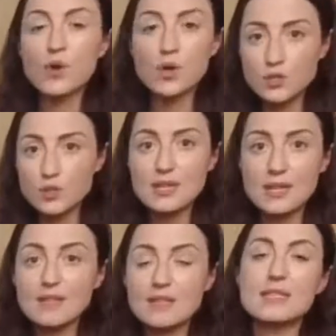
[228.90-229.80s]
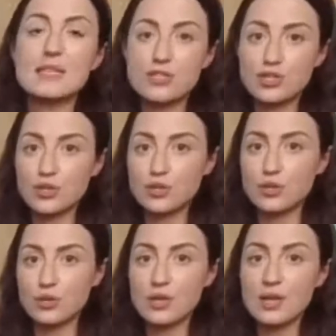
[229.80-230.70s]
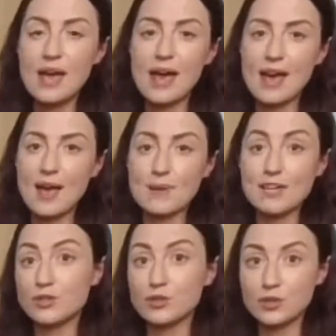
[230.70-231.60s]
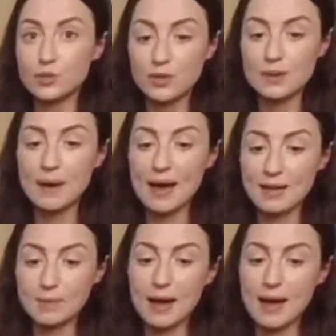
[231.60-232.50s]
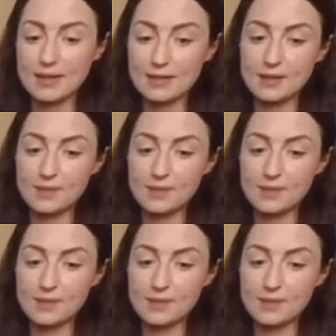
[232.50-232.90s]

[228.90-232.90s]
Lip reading: We've also sent this list to you in your story bag pack.